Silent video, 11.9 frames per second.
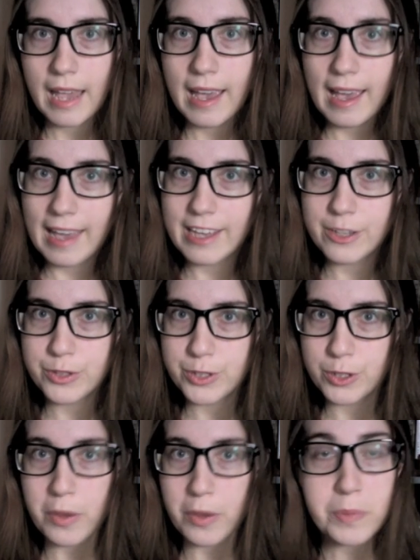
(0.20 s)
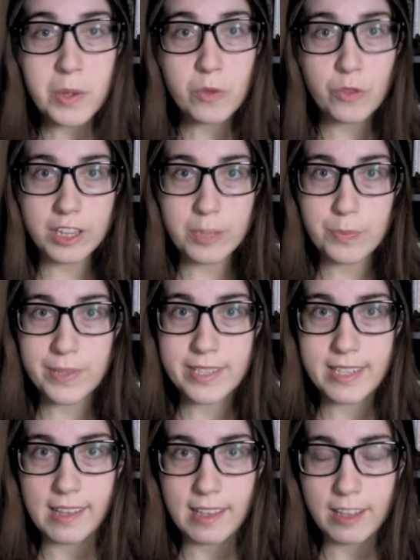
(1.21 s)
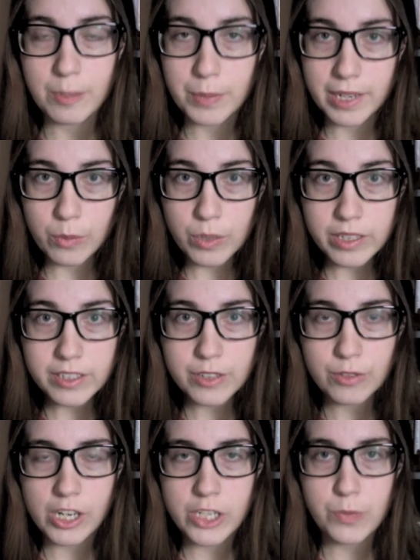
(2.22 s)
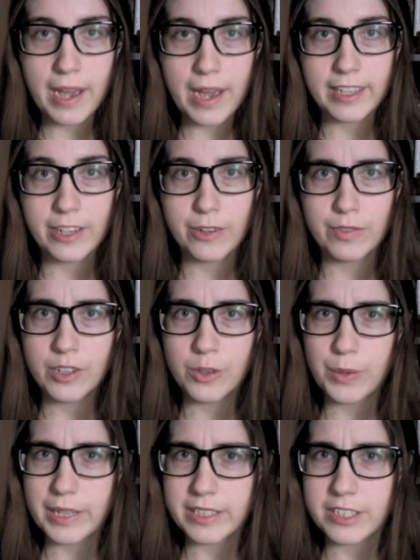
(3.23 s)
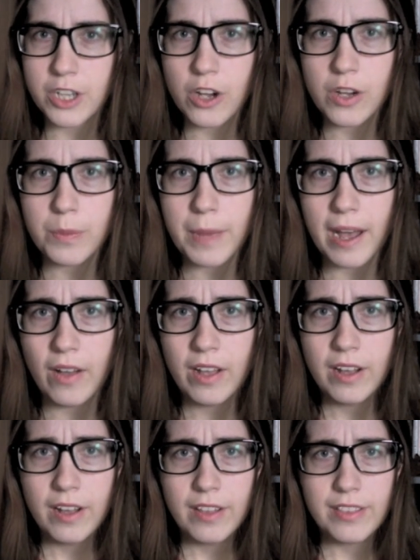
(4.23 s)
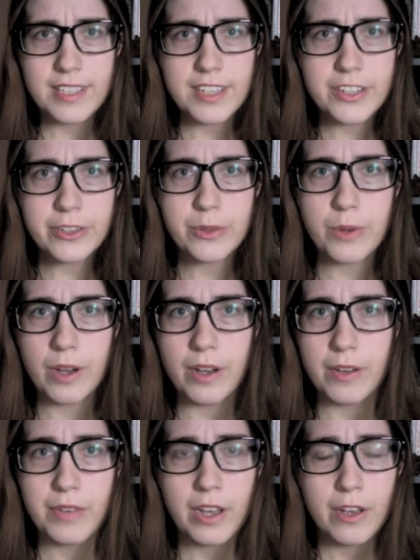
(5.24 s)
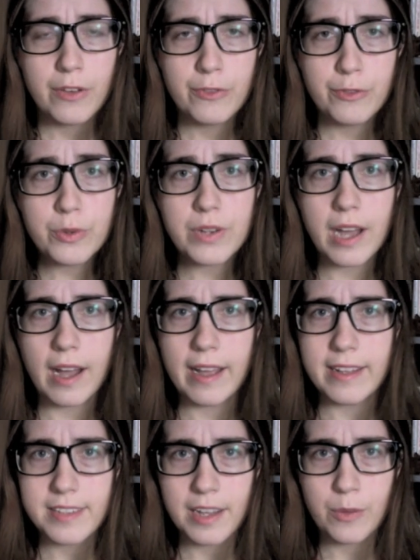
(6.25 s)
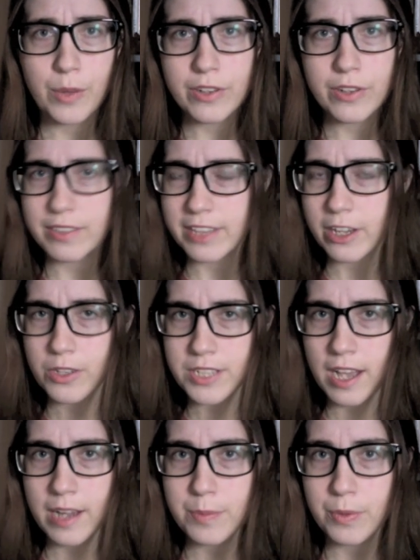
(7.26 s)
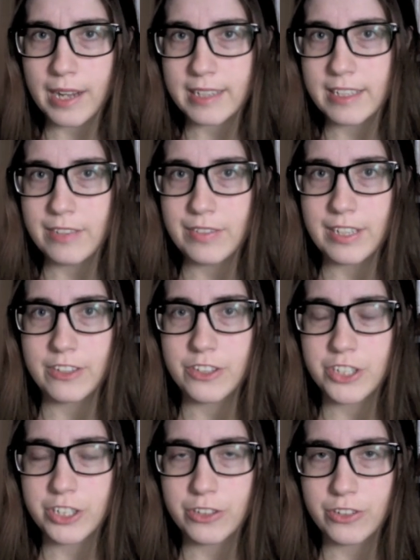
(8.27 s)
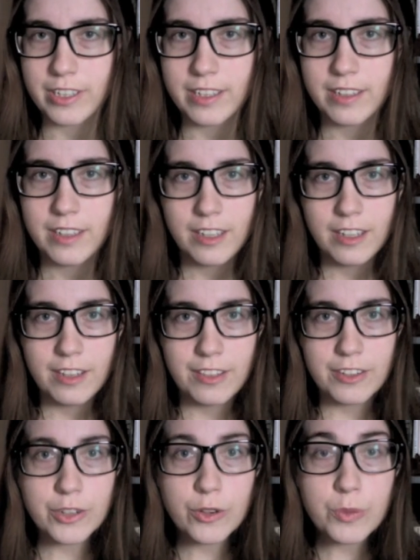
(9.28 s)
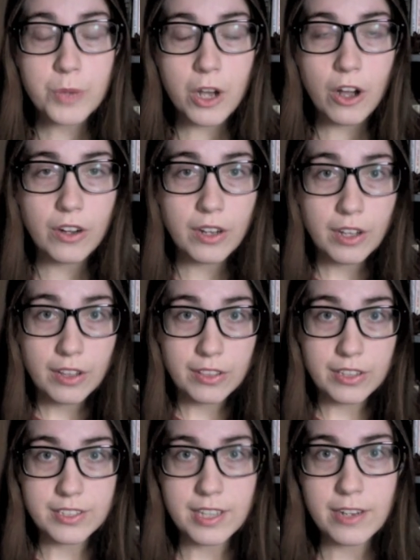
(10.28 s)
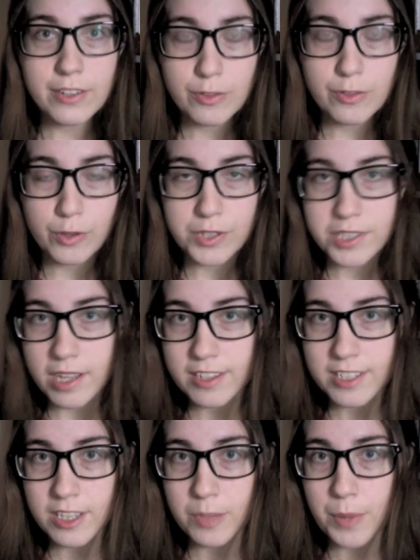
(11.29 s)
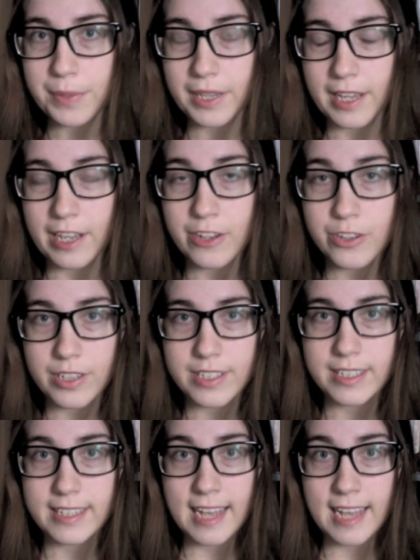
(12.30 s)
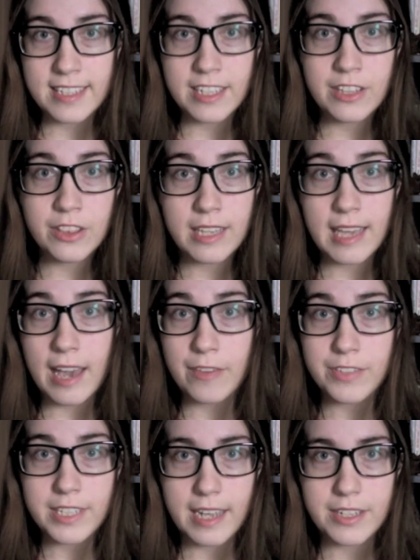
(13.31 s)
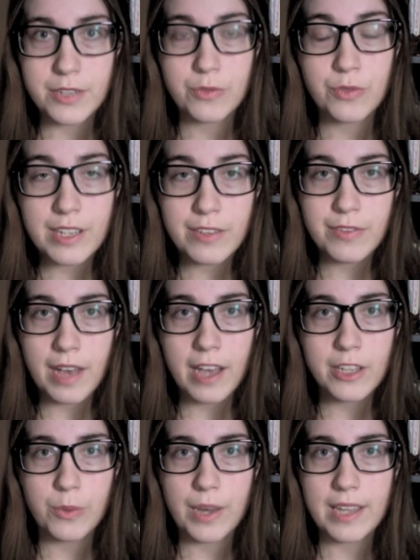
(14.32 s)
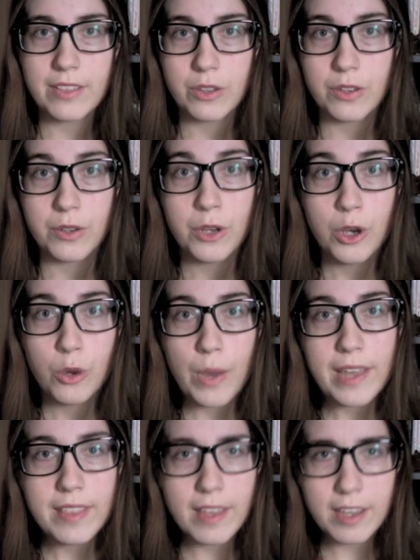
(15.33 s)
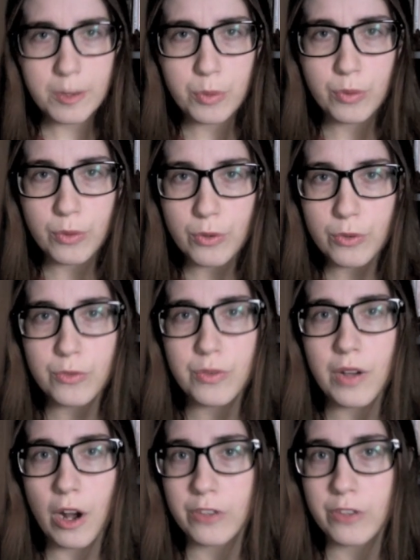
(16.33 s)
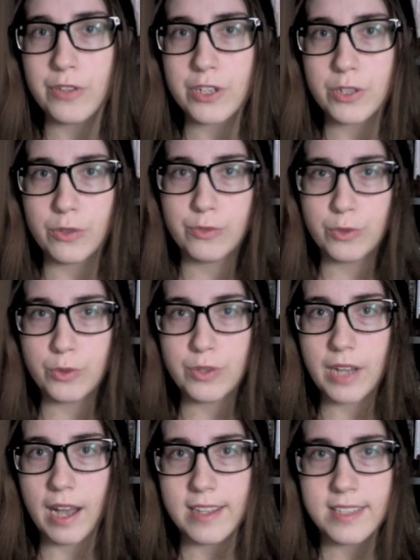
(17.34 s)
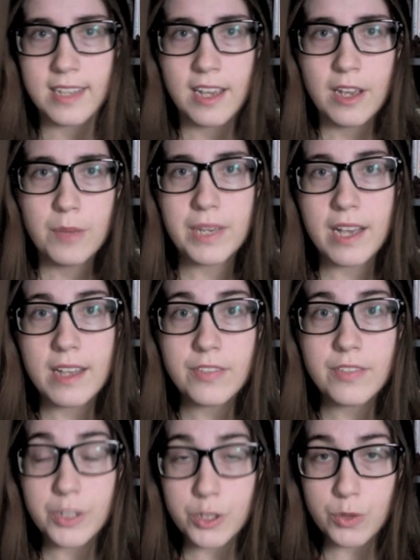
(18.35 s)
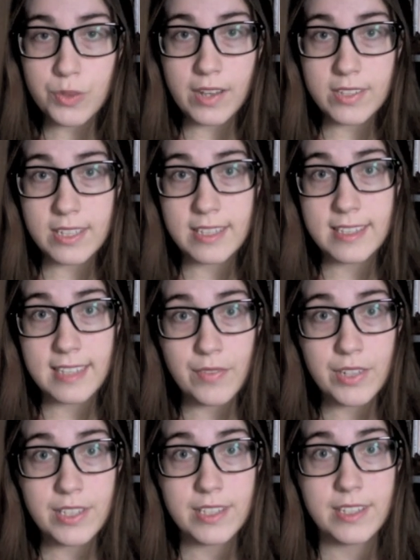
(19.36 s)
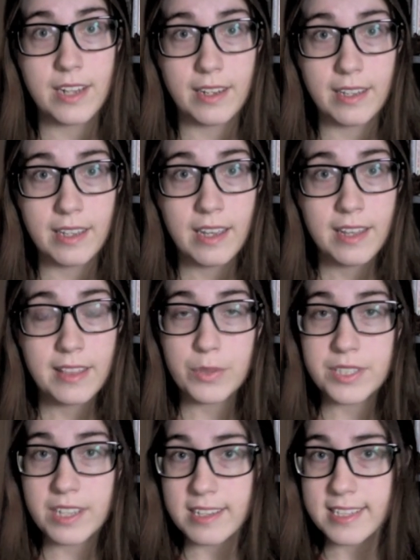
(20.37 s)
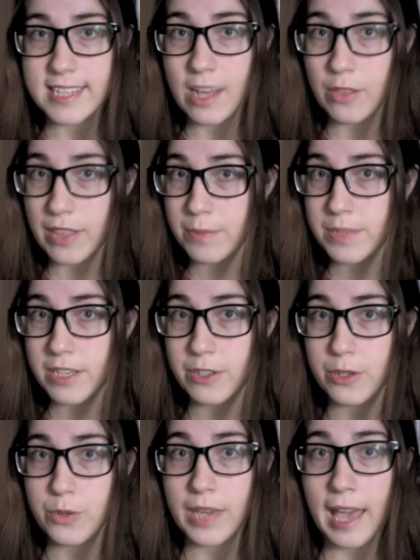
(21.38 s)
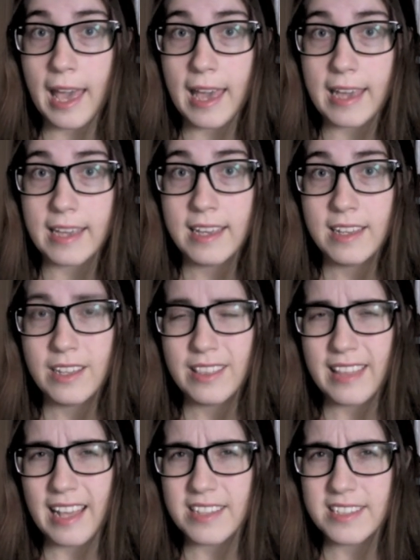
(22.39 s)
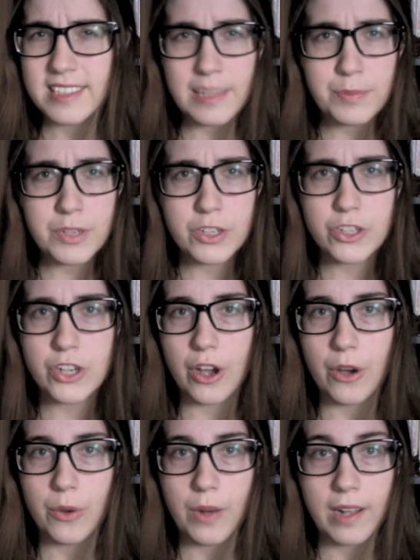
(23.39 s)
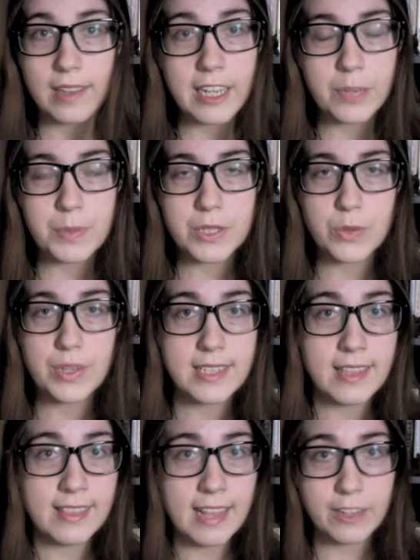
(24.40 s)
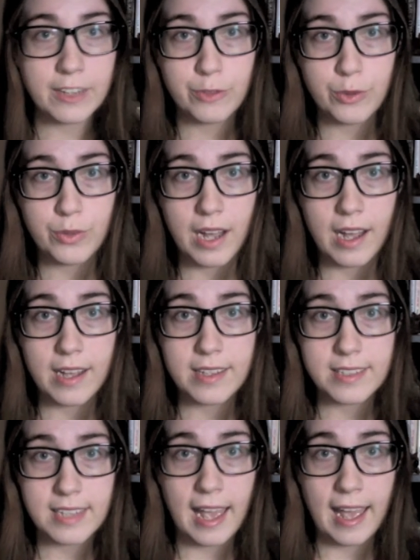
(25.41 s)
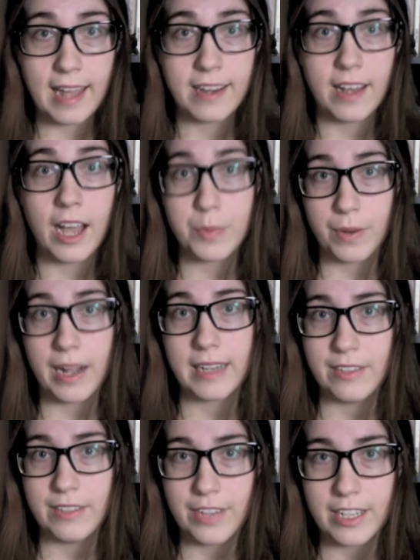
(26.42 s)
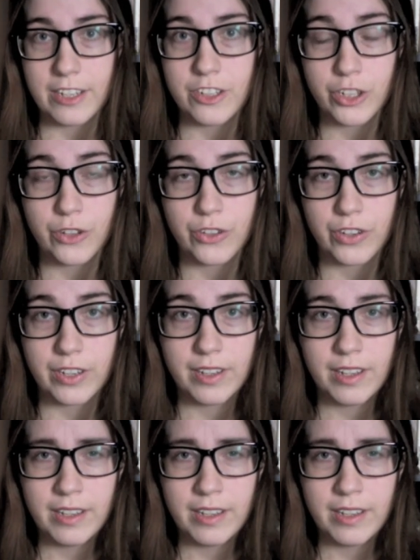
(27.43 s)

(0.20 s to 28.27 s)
Hey YouTube, I've been really busy lately, but I wanted to rush back here real quick to talk about this issue of food dyes and whether or not they cause hyperactivity in children. There's a group called the Center for Science in the Public Interest that's asking the FDA to reevaluate the way they approve artificial food dyes because of a 2007 study that was done in Southampton, UK, that seemed to show a link between synthetic food dyes and hyperactivity in children.